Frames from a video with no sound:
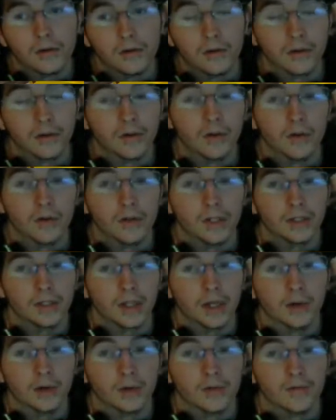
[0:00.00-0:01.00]
Or no,
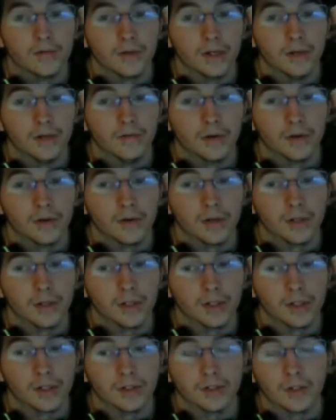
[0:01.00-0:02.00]
that's not an inverter.
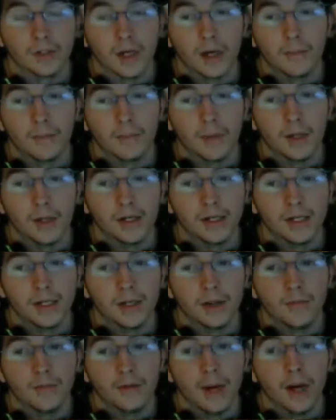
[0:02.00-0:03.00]
It's just plugged
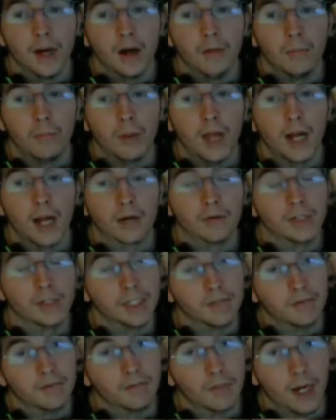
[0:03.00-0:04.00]
into the block
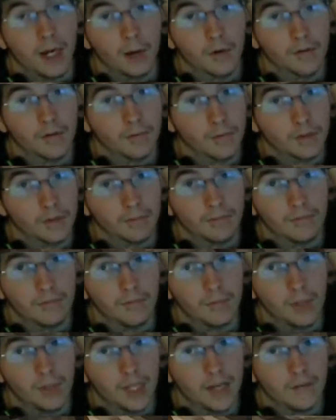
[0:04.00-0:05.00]
receiving power
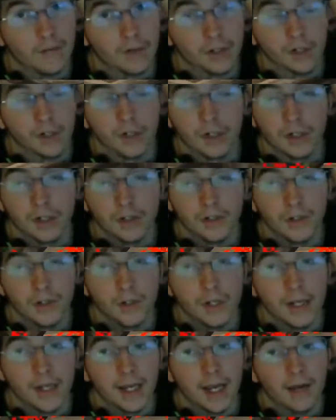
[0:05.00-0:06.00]
from a lever. So
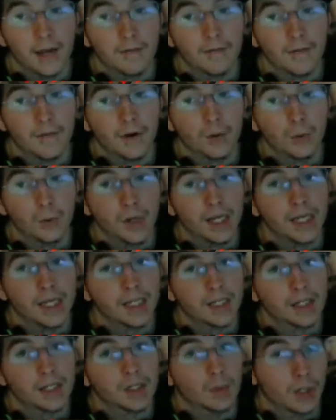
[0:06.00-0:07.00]
you can have a
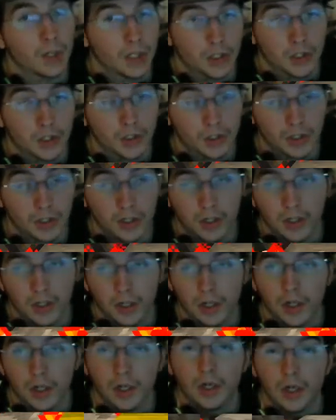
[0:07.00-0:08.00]
raised switch.
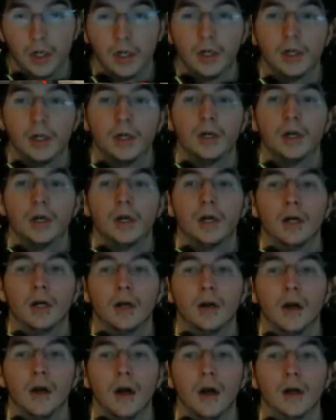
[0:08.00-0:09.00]

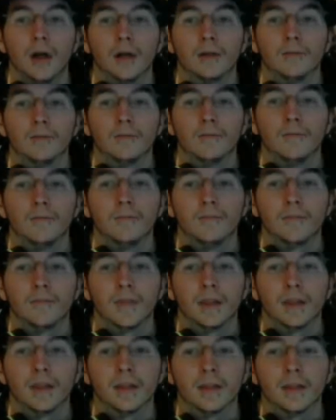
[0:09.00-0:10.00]

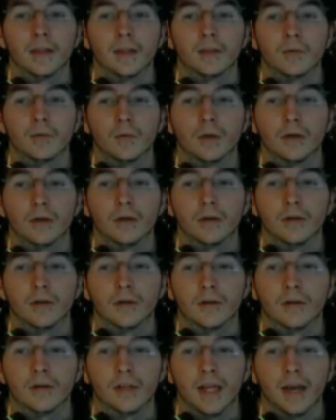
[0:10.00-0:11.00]
I think this one,
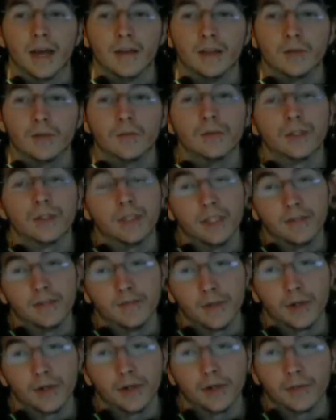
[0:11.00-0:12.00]
yeah, this one's the
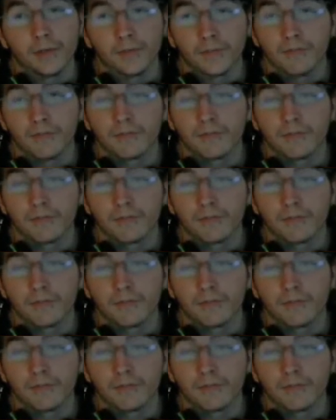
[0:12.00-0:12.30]
inverter.